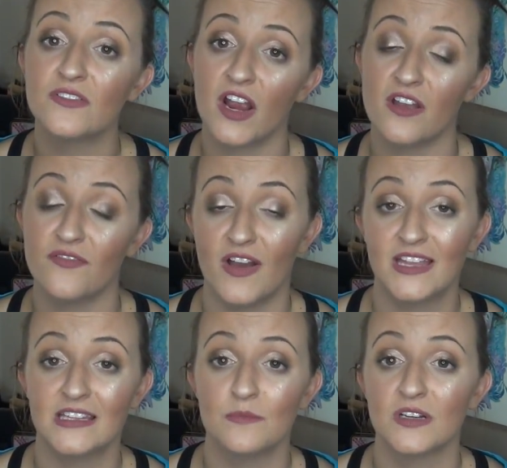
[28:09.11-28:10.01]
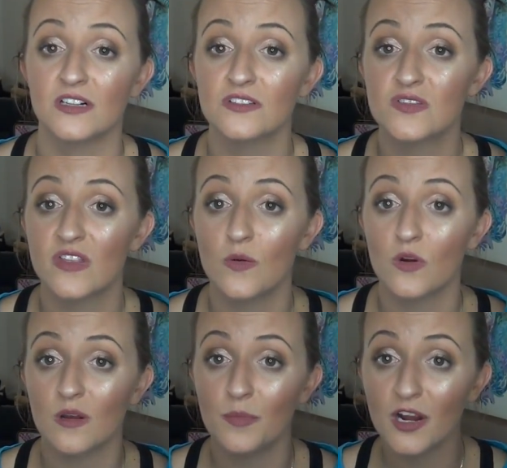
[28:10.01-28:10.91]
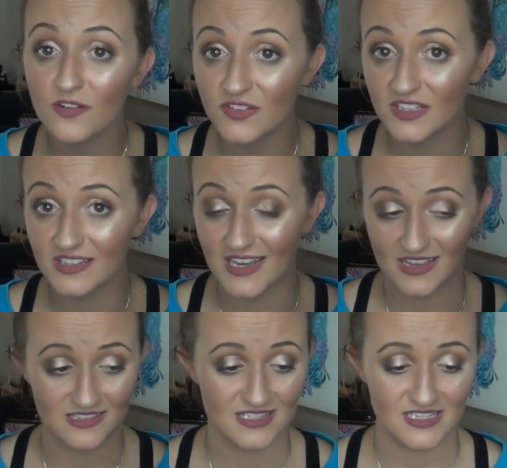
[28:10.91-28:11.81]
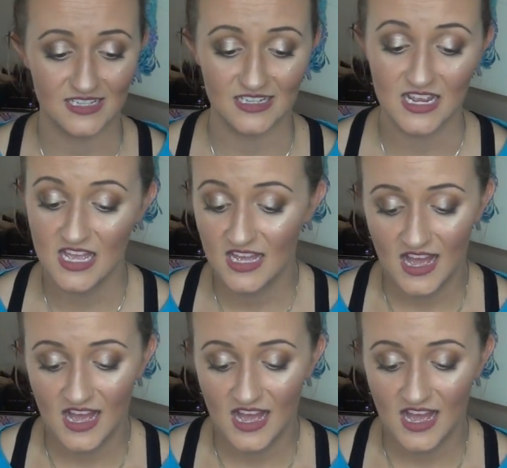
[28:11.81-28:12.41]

very finely milled, so they work perfectly on the skin.